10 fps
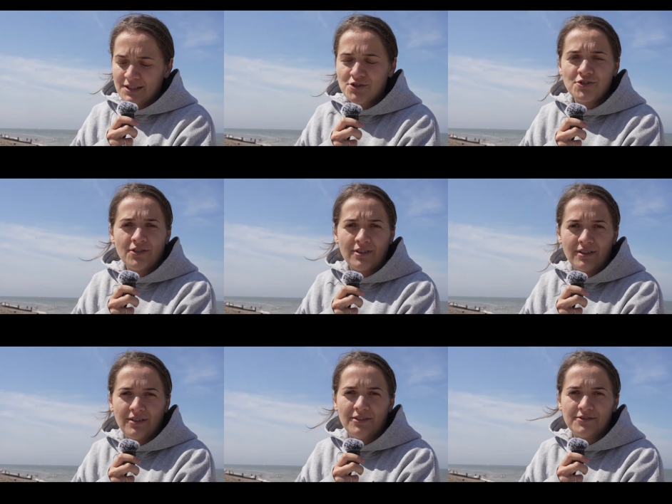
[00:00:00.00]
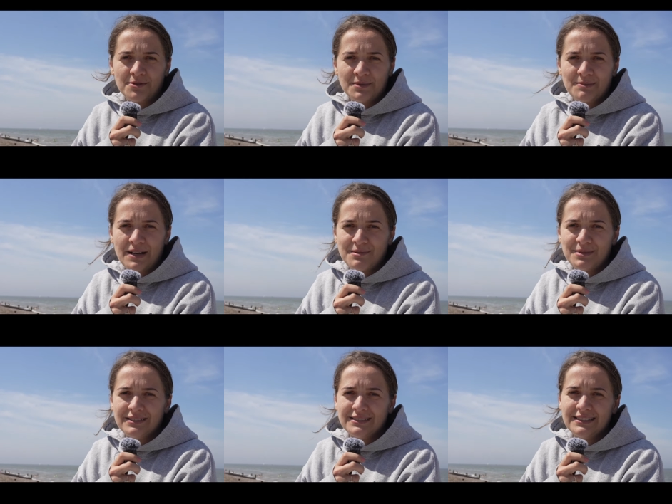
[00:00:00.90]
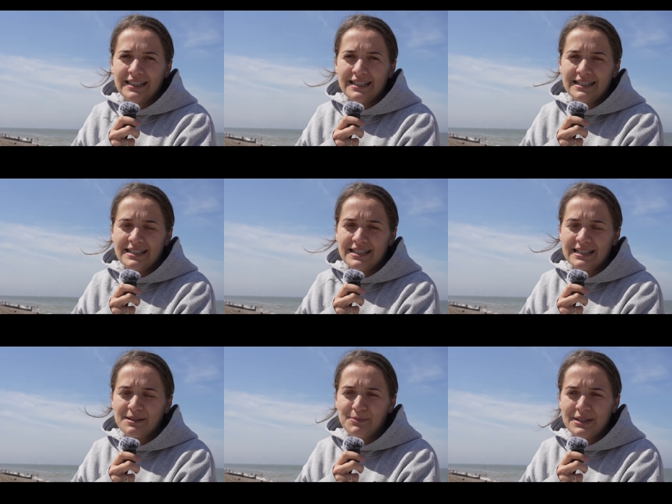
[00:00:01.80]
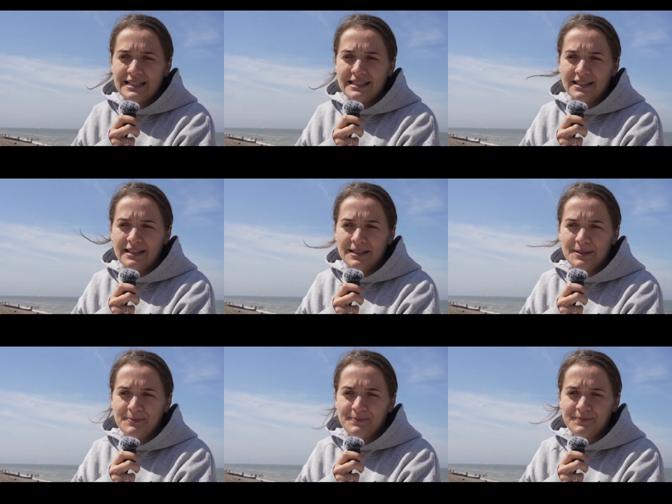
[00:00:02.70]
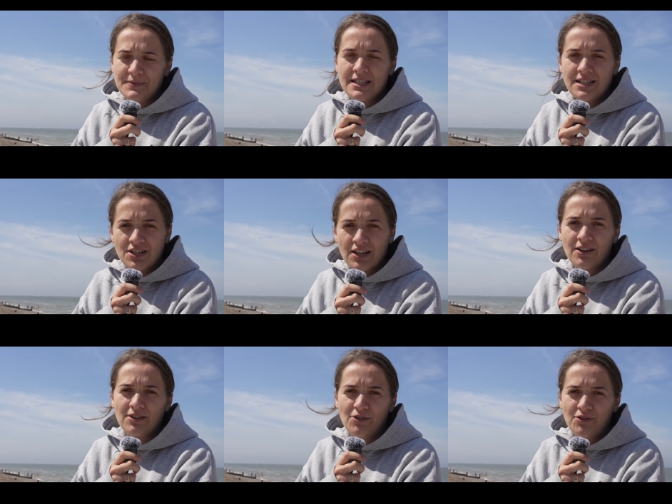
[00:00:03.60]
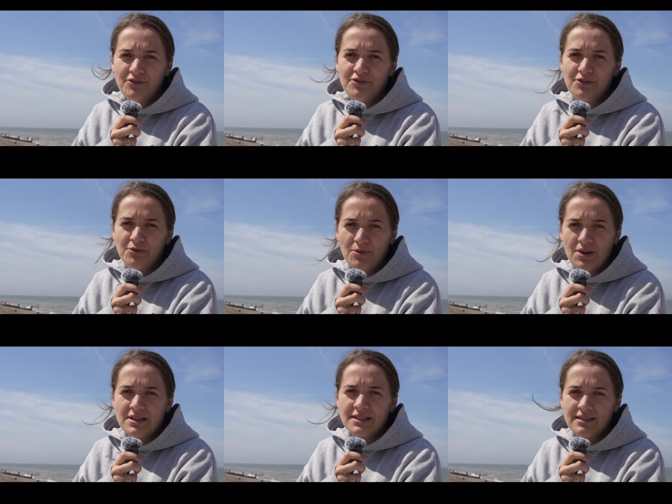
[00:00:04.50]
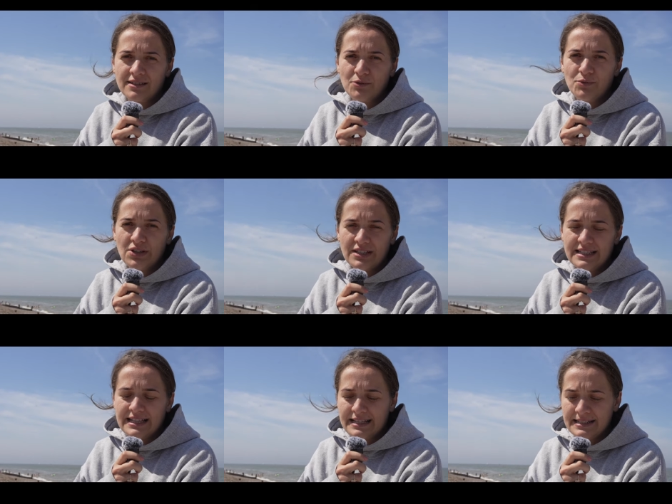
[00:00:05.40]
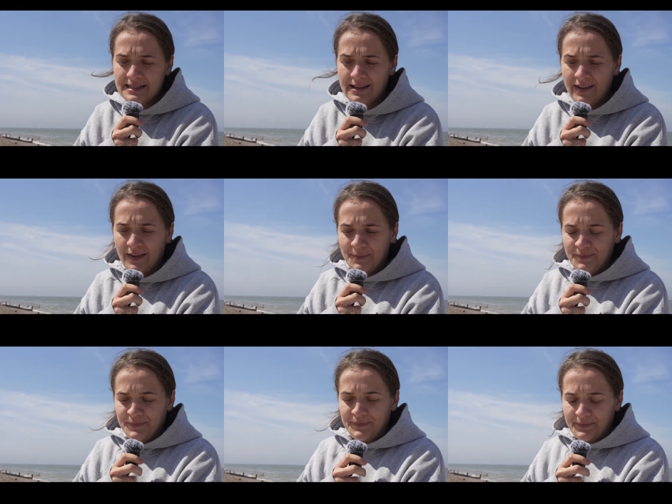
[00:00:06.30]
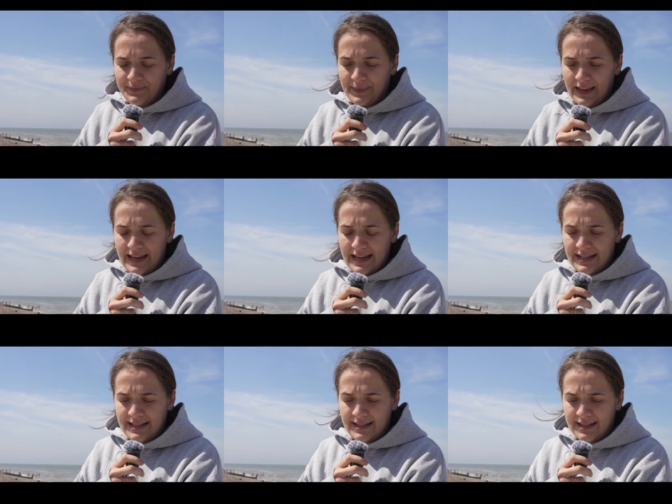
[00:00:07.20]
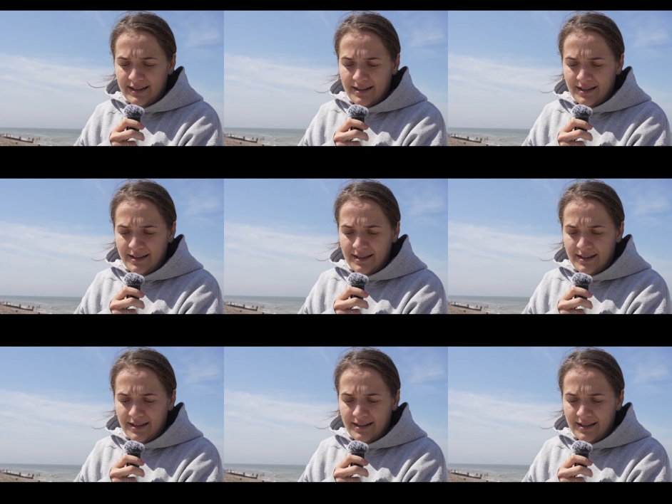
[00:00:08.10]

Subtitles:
truth from the Bible and complete teaching of what the Word says. And